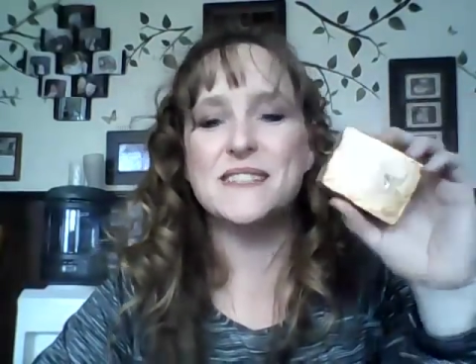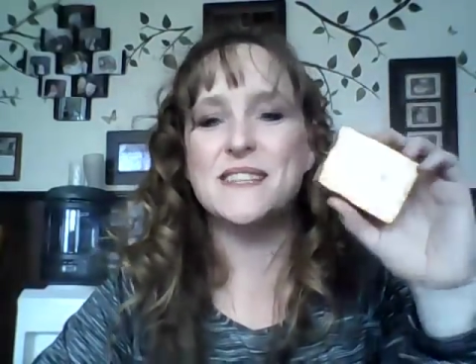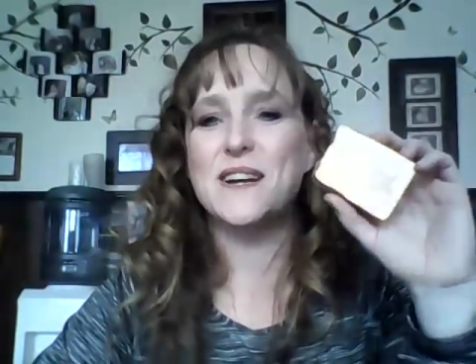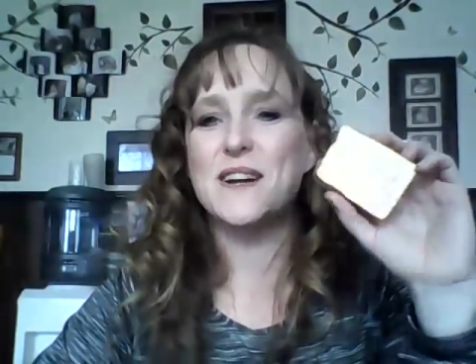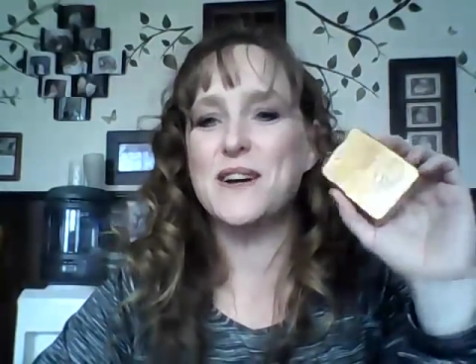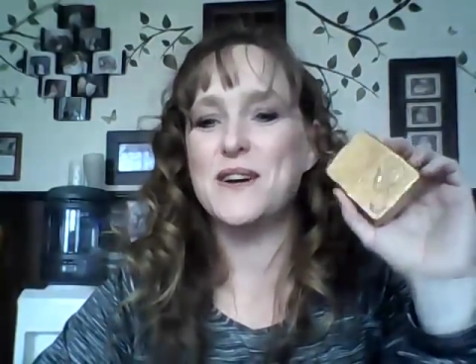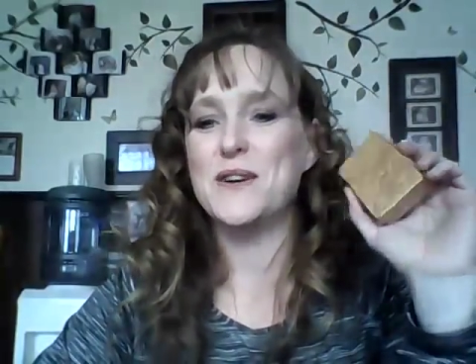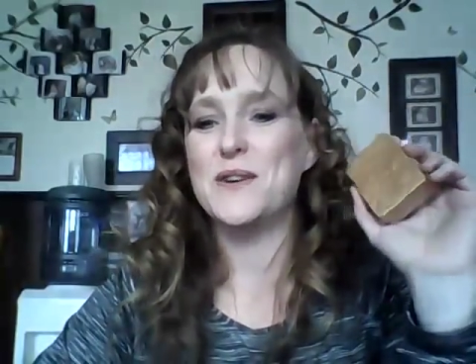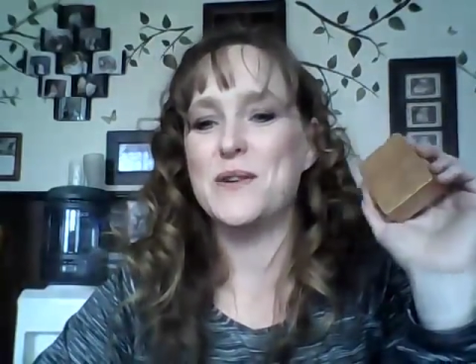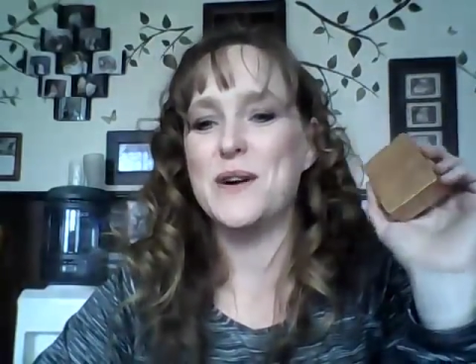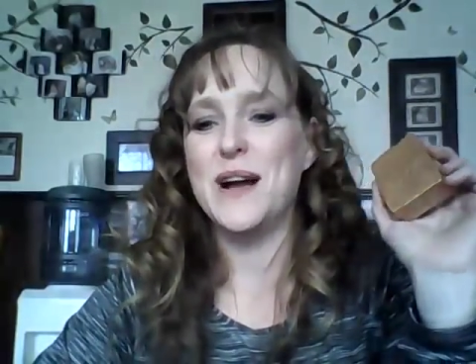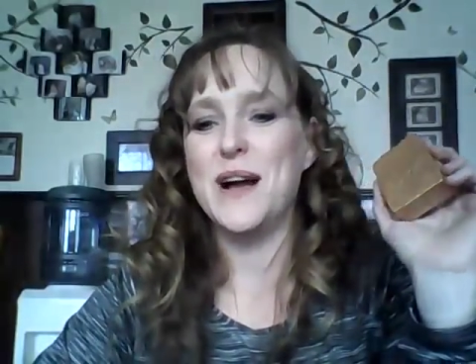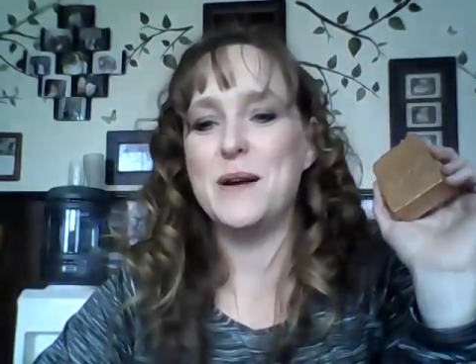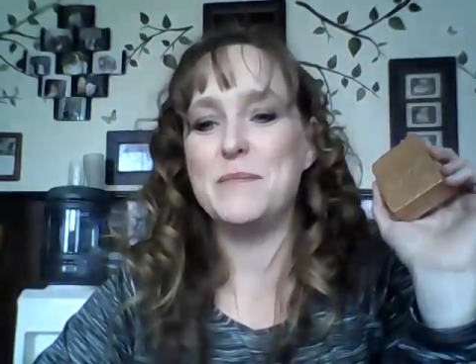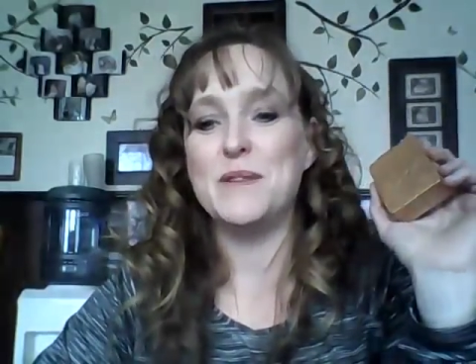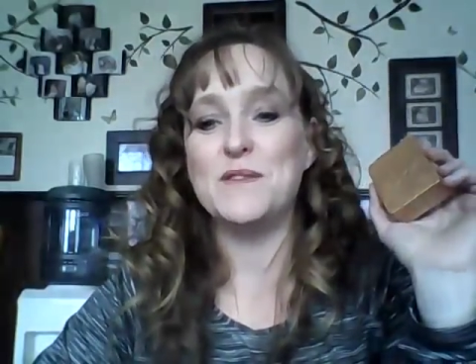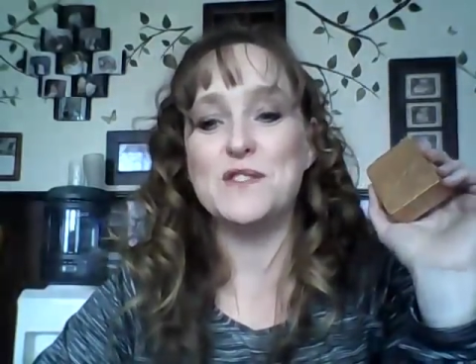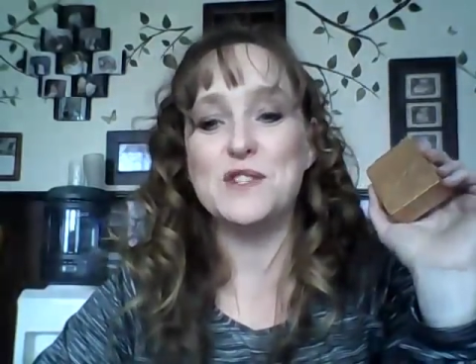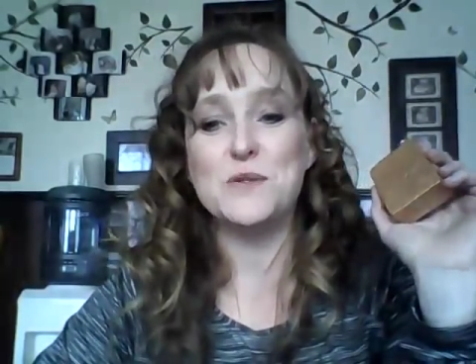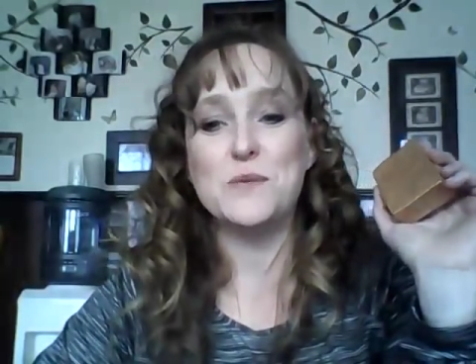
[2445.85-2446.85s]
So
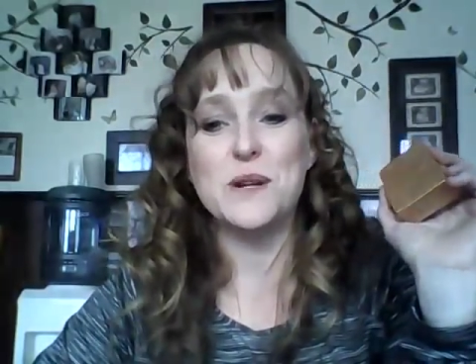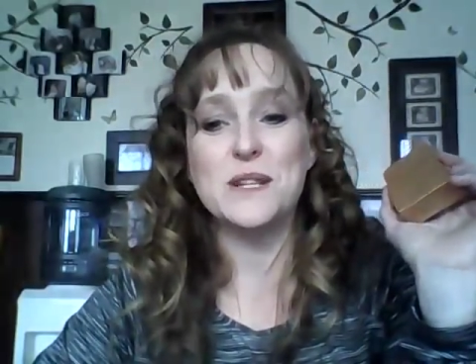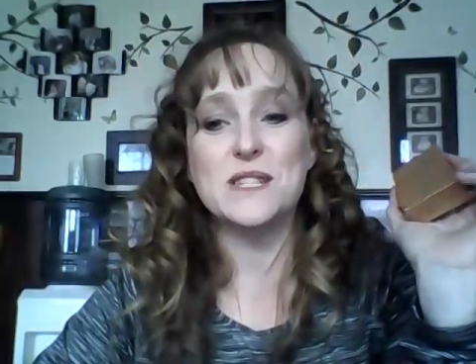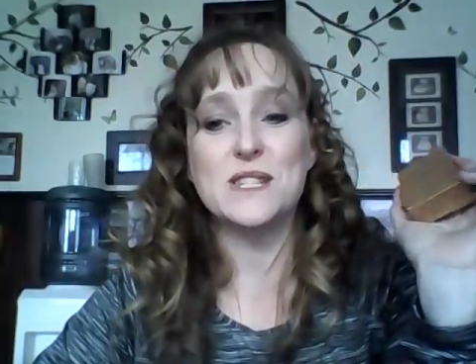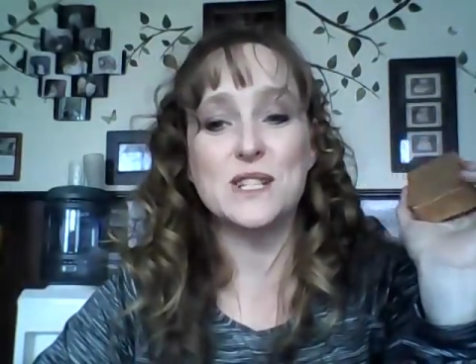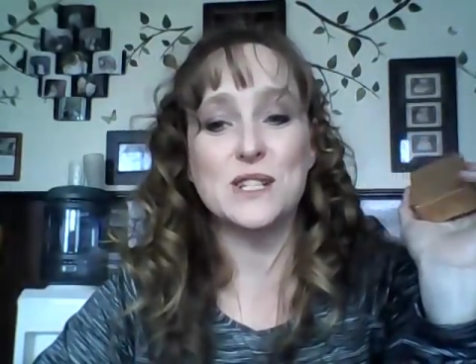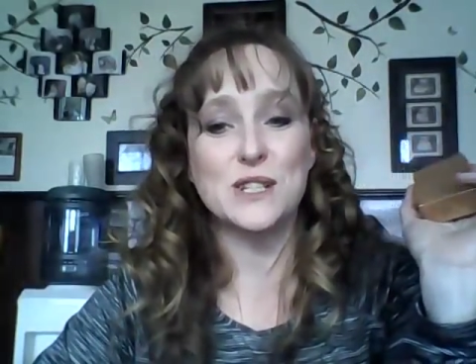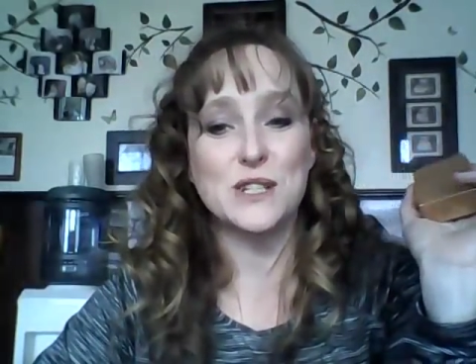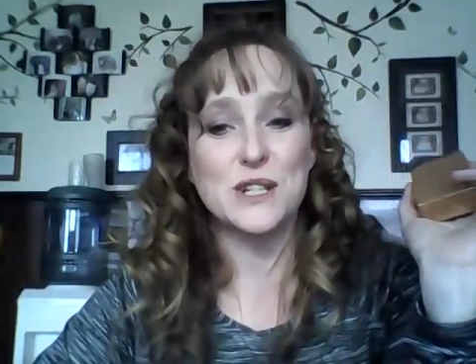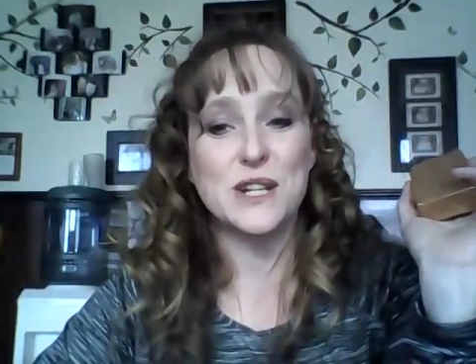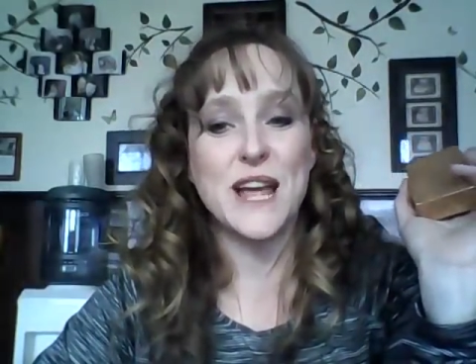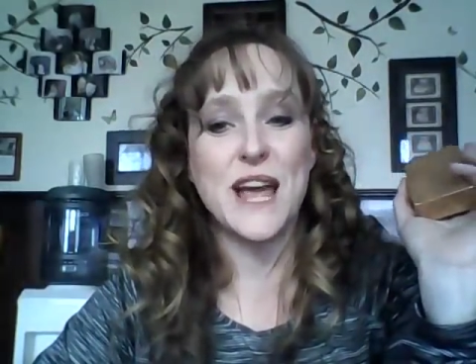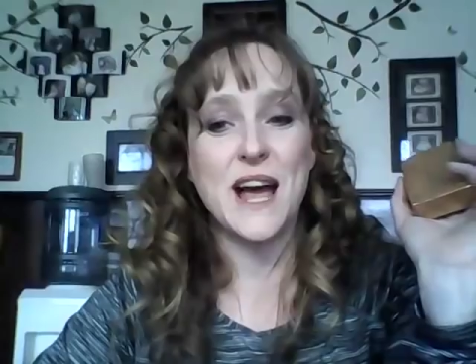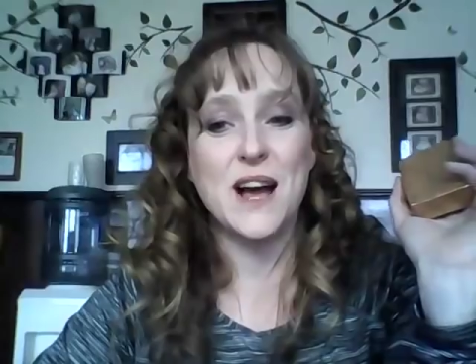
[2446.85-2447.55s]
um, if she wants to learn